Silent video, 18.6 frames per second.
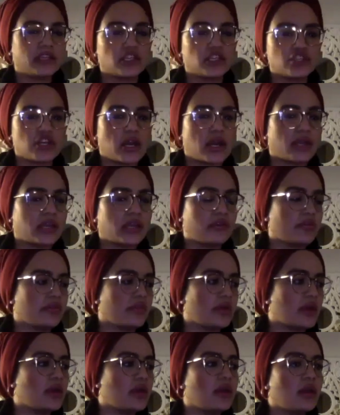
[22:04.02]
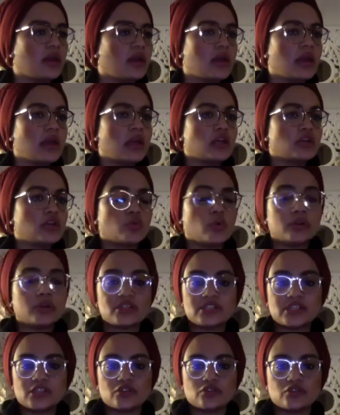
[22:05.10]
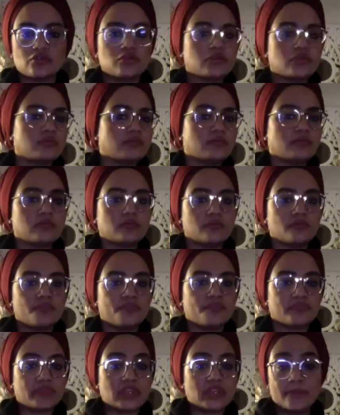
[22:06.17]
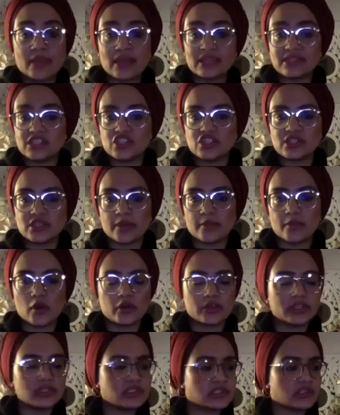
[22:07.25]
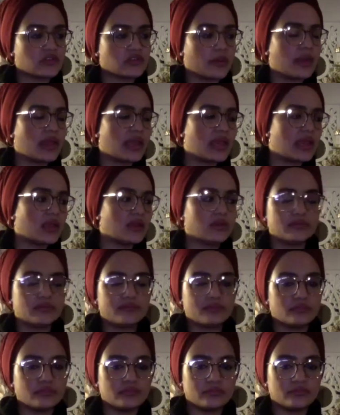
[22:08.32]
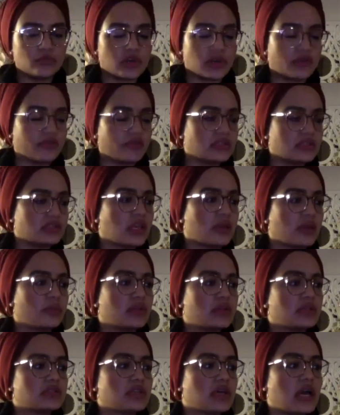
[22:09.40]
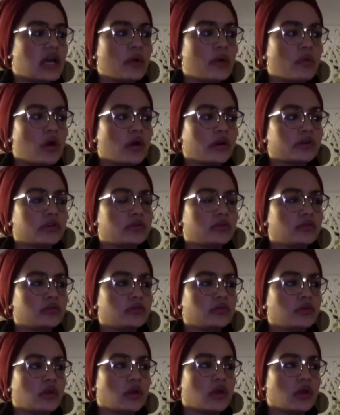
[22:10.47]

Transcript: of chat here and there. So what does he do? He messages him on Instagram, hey, whatever his name is, how are you?